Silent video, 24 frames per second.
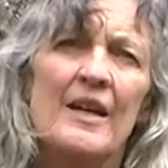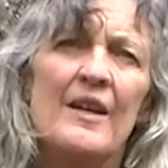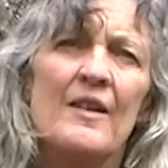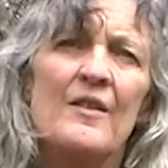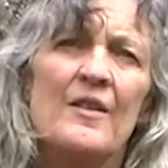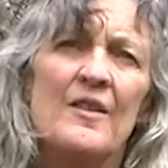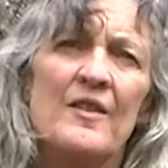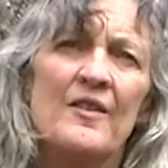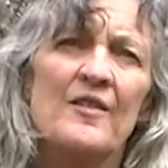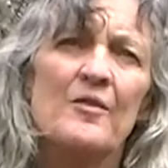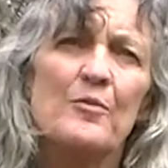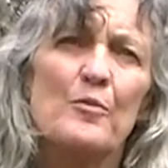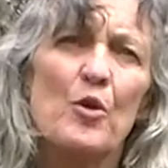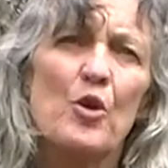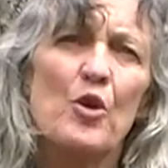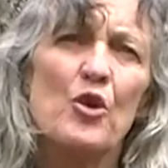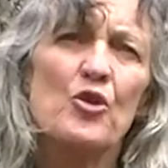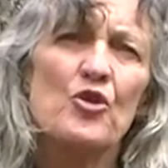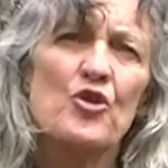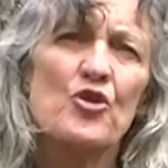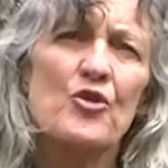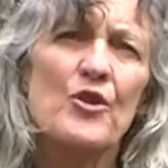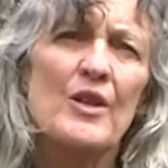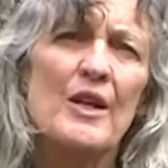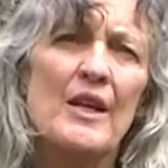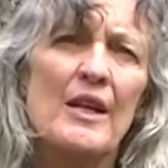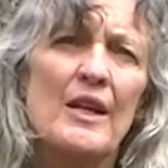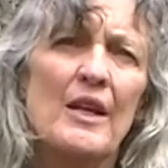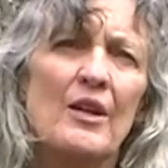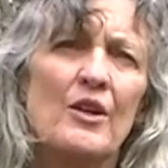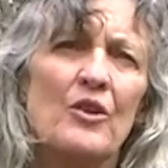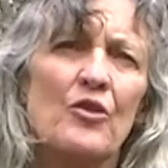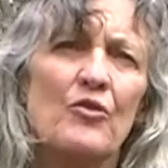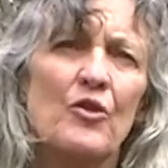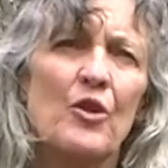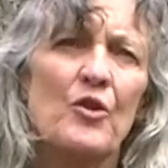This small tree
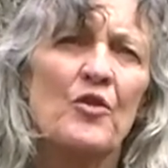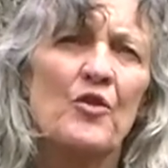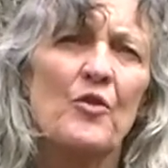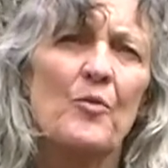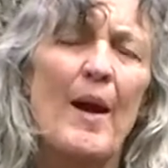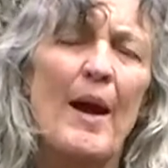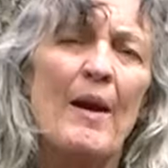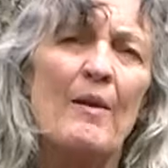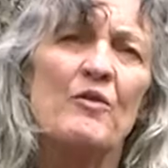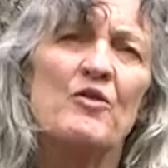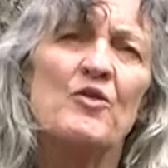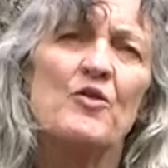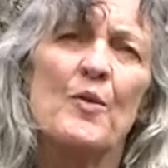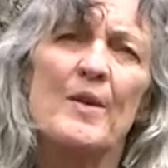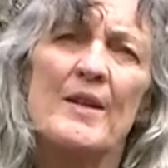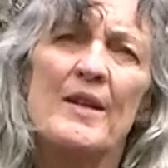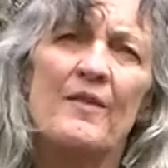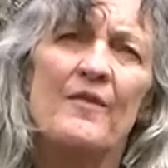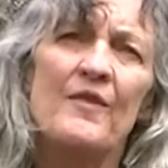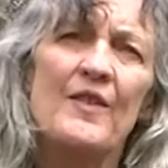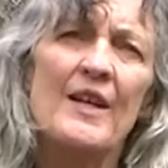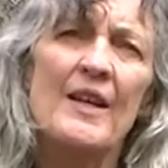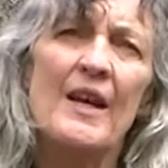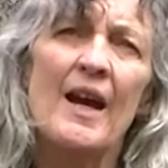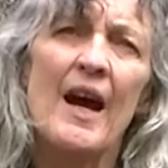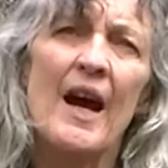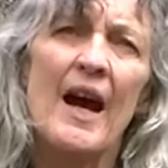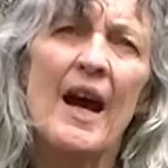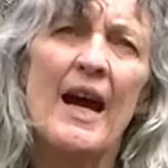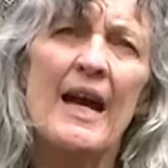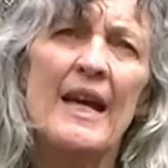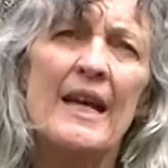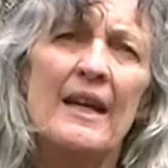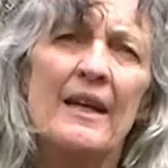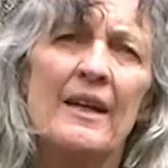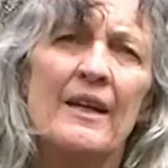grows about 20 feet
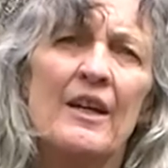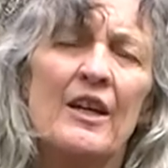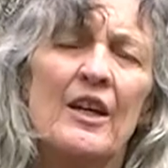high